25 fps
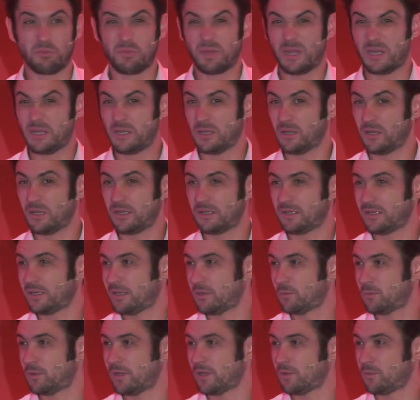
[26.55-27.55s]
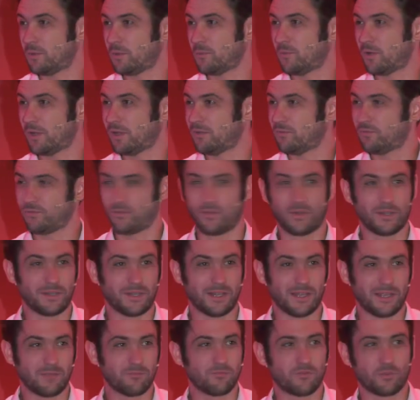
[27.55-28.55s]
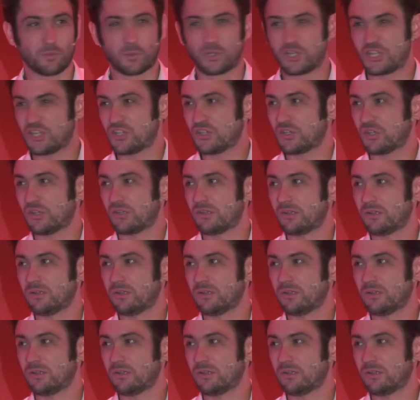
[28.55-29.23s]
any idea where we might find that information?